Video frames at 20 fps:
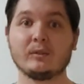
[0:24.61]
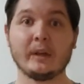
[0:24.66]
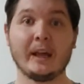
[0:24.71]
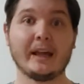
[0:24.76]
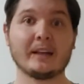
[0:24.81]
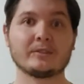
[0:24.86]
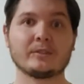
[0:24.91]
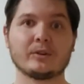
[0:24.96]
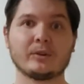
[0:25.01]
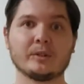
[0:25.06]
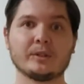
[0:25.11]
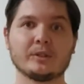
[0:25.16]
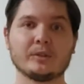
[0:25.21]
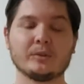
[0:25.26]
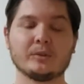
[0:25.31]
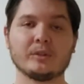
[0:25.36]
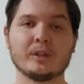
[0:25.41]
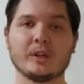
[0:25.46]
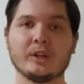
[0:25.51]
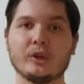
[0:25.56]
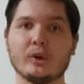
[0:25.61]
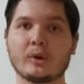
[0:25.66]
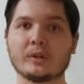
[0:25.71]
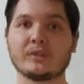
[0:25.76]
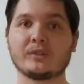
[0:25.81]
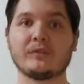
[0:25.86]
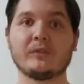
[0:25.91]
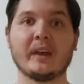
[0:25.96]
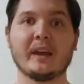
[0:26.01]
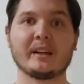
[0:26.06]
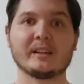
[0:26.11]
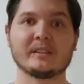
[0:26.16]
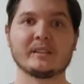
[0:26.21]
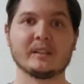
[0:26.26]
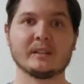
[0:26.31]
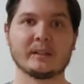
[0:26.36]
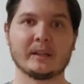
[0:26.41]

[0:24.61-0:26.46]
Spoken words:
enter into the Norse fantasy